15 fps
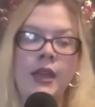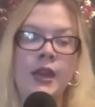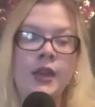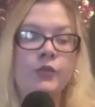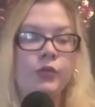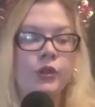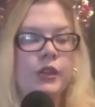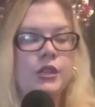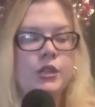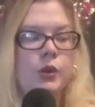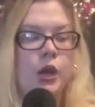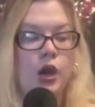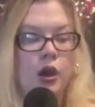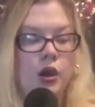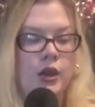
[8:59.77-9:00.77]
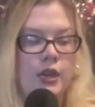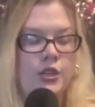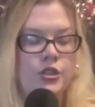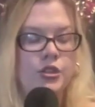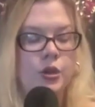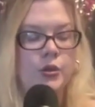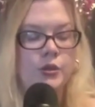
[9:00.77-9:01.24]
And I really do
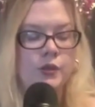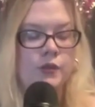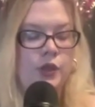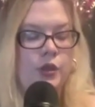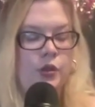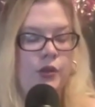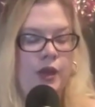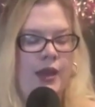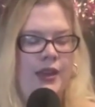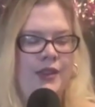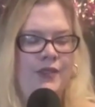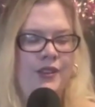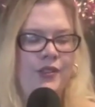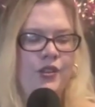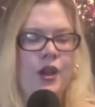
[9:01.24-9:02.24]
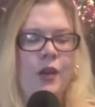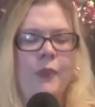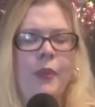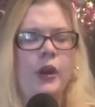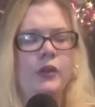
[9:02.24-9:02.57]
encourage those of you that even if you're not part